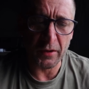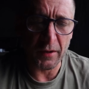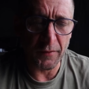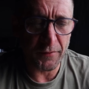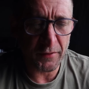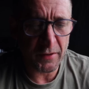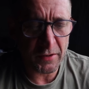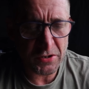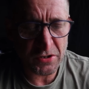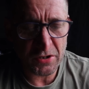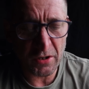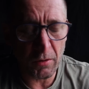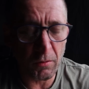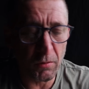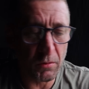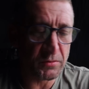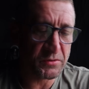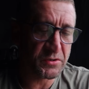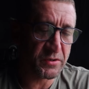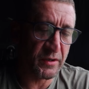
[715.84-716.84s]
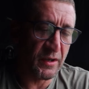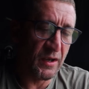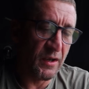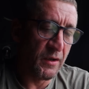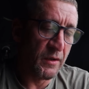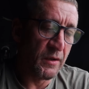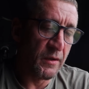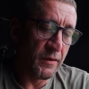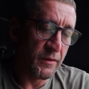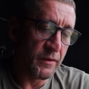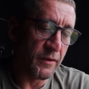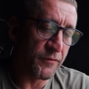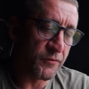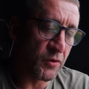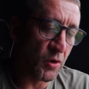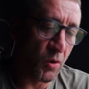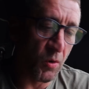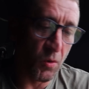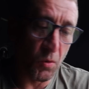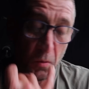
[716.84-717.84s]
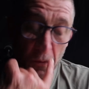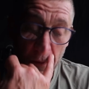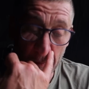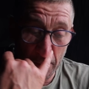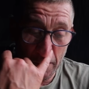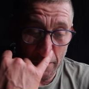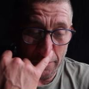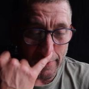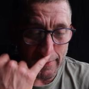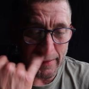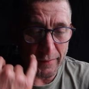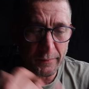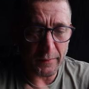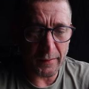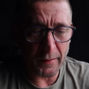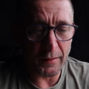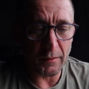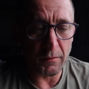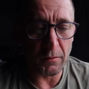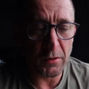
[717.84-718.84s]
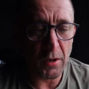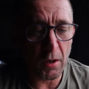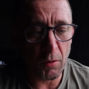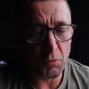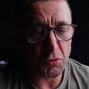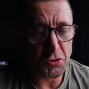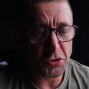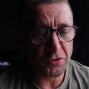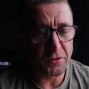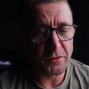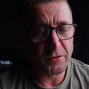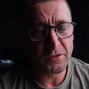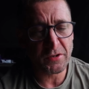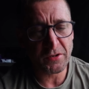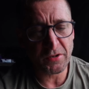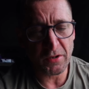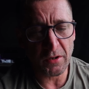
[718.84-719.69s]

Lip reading: looking for the salt. They've got all the little cultured,